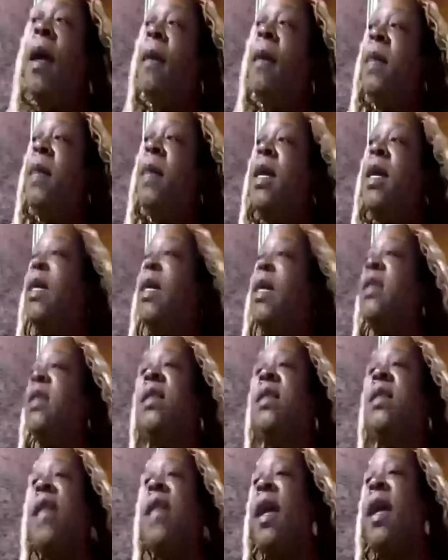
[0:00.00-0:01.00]
Because
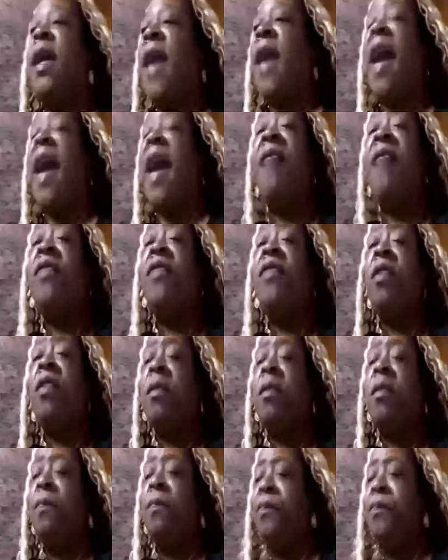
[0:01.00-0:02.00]
like
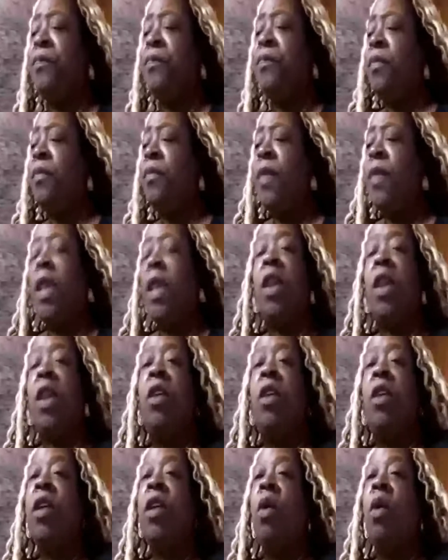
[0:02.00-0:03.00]
after
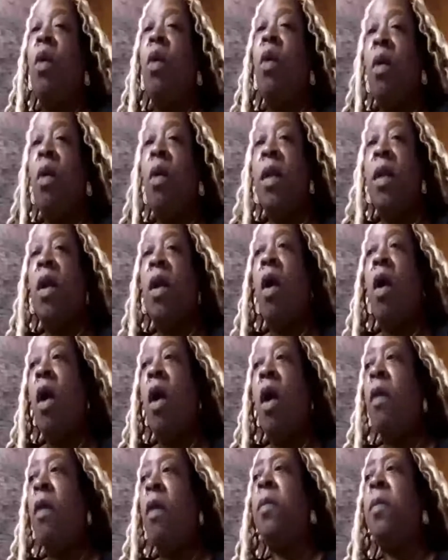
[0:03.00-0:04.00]
learning all of the
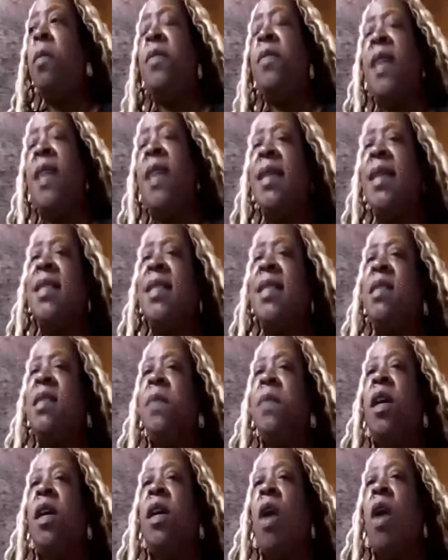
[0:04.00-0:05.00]
horrible things that's
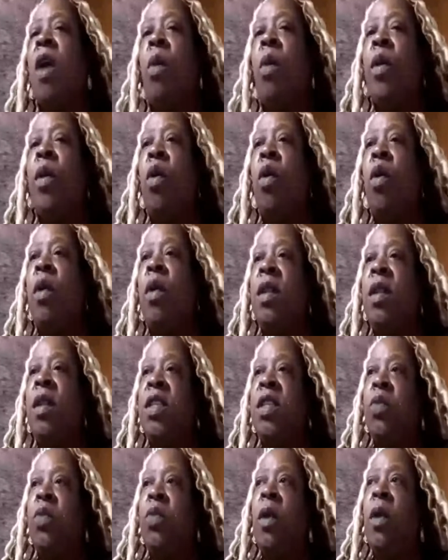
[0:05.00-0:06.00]
been going on in
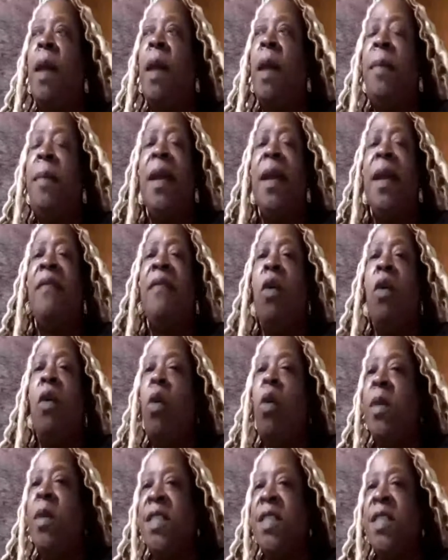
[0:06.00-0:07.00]
this world. I mean, I've
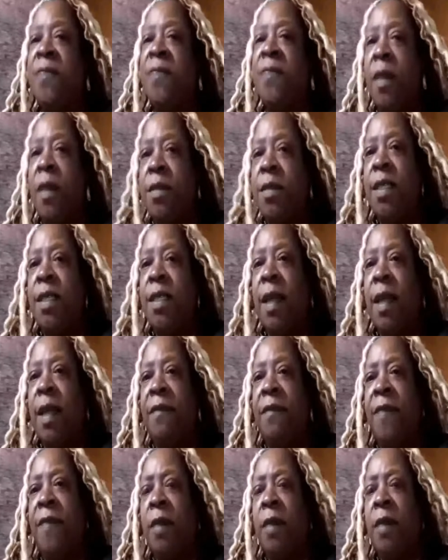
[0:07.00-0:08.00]
always felt it. I
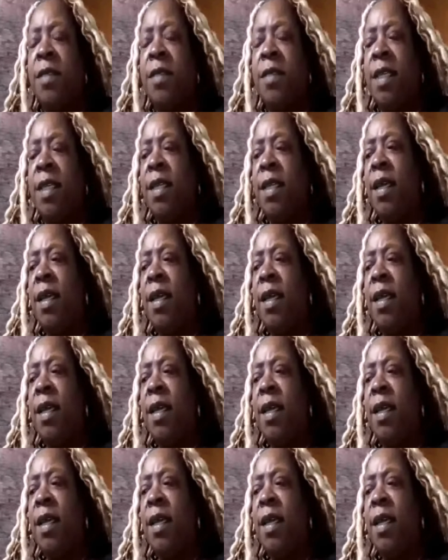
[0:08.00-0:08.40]
felt it.